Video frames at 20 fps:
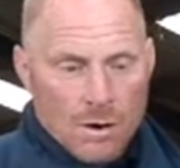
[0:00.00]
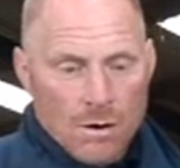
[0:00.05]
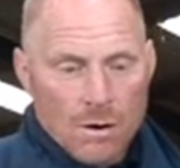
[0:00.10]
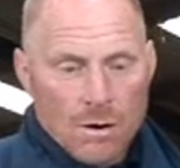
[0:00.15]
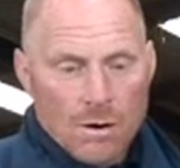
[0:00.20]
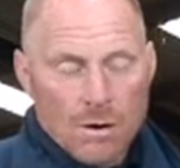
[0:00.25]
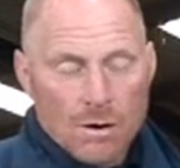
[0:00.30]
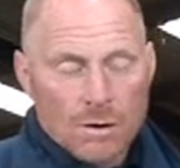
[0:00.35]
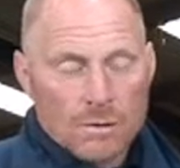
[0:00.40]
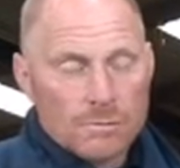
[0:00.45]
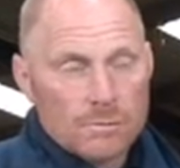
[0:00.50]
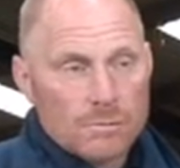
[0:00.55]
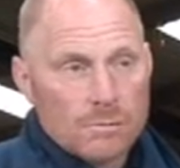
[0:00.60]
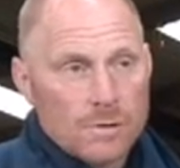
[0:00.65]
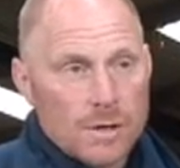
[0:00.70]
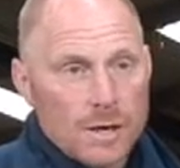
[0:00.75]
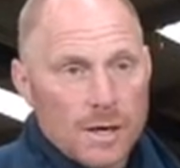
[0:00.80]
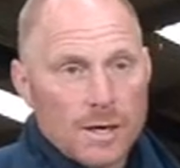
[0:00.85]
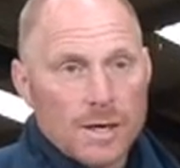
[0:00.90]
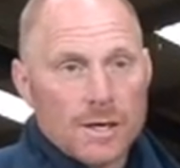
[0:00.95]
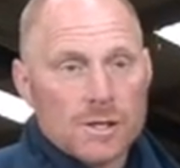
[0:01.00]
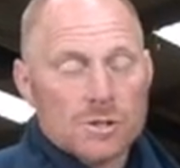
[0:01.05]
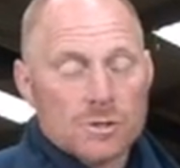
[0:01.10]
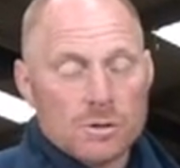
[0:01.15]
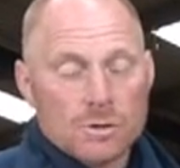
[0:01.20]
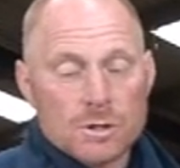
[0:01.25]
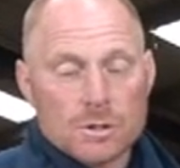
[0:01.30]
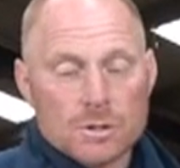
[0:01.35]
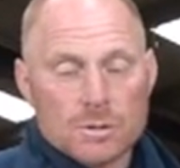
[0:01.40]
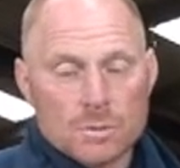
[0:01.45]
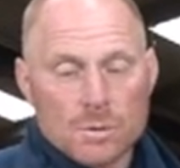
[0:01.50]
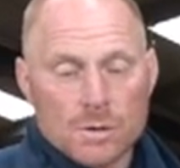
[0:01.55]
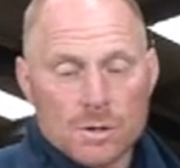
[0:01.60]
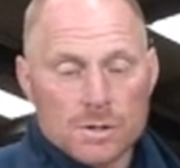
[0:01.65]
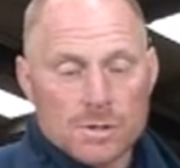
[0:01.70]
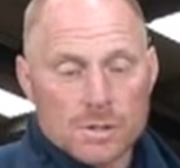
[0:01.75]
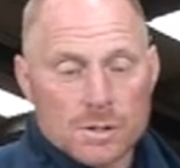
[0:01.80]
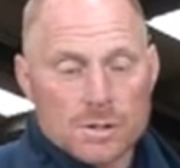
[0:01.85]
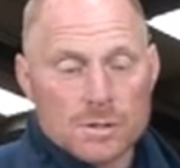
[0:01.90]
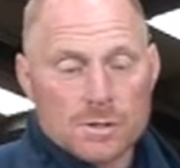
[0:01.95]
aren't really suited to
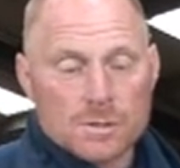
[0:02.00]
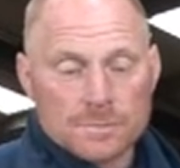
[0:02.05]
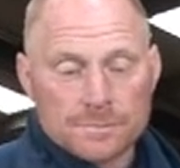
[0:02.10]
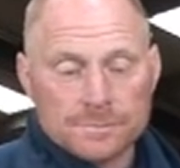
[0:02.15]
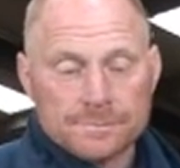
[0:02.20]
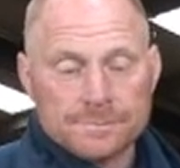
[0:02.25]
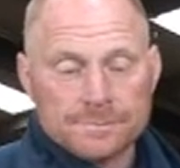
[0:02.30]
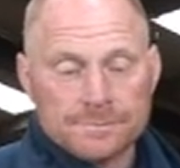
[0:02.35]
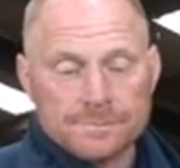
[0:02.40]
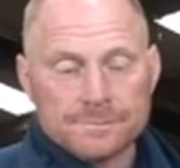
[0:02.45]
our system.